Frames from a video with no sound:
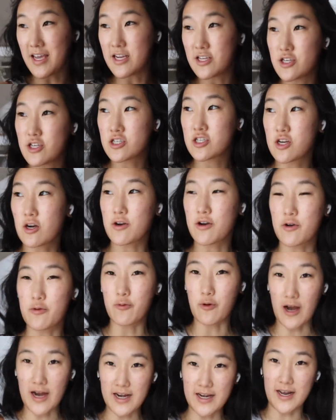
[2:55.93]
It just started
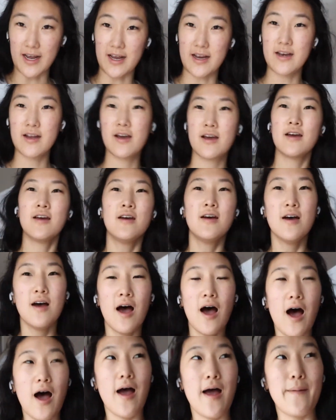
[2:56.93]
raining,
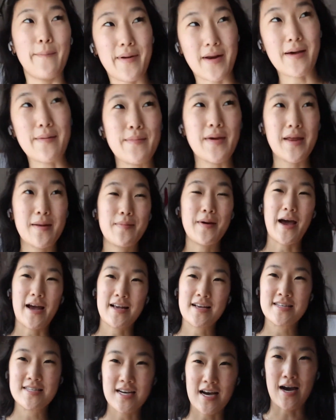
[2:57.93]
but I made it
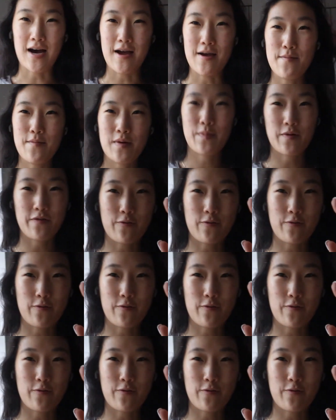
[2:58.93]
back in time